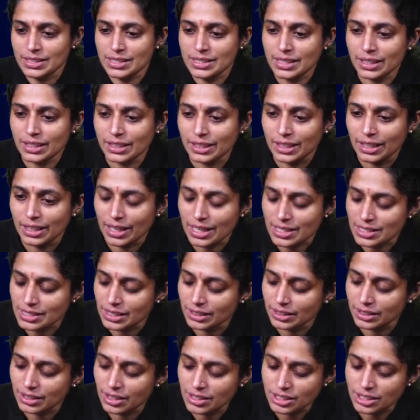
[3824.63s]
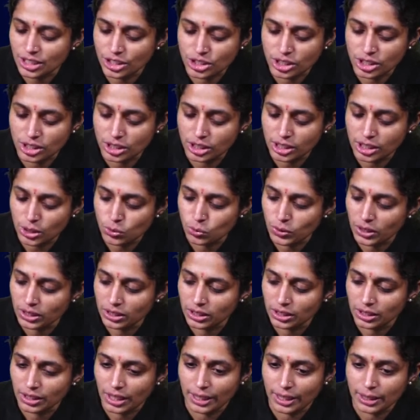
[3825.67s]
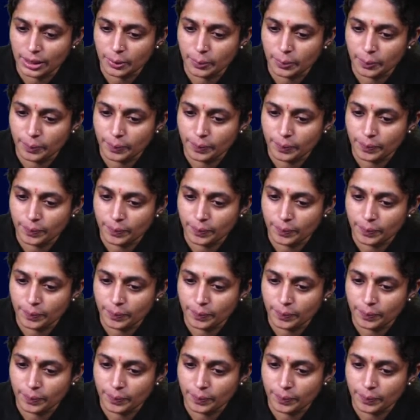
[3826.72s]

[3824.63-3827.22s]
This is a case under section 329.